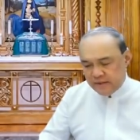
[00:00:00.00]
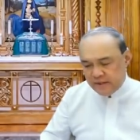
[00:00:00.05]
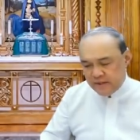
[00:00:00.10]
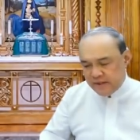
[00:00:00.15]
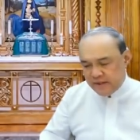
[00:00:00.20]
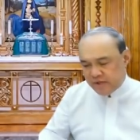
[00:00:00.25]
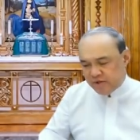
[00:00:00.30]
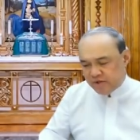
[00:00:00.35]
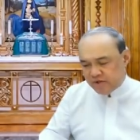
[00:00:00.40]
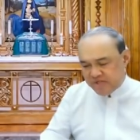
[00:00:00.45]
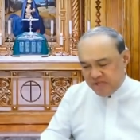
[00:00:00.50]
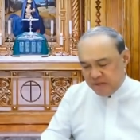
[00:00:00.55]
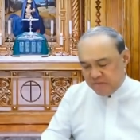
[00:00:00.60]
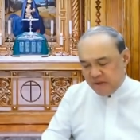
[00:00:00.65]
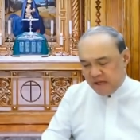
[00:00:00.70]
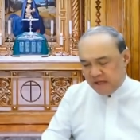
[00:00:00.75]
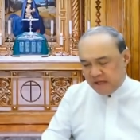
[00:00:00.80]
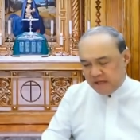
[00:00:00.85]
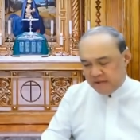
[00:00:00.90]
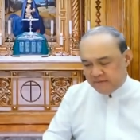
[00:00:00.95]
that you see
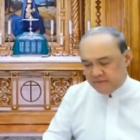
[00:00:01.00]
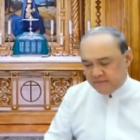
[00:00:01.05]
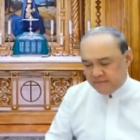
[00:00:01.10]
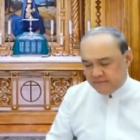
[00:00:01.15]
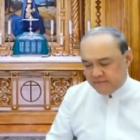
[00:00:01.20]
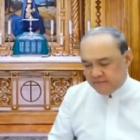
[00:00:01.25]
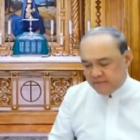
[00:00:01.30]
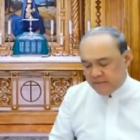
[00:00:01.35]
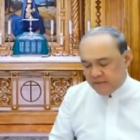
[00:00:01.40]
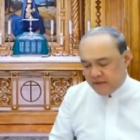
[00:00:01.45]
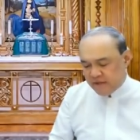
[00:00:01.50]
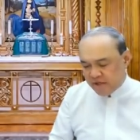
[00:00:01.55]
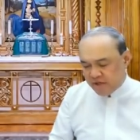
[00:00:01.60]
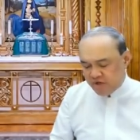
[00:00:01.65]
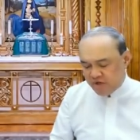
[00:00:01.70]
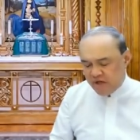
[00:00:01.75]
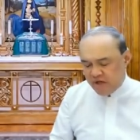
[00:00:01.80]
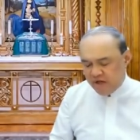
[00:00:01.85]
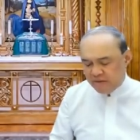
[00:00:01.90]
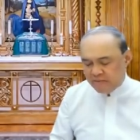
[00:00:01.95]
me,
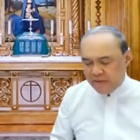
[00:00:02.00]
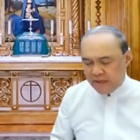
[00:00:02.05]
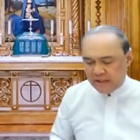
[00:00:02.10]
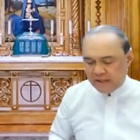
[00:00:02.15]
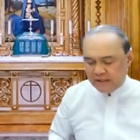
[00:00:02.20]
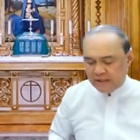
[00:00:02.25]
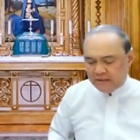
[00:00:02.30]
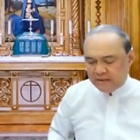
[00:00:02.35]
that you hear me.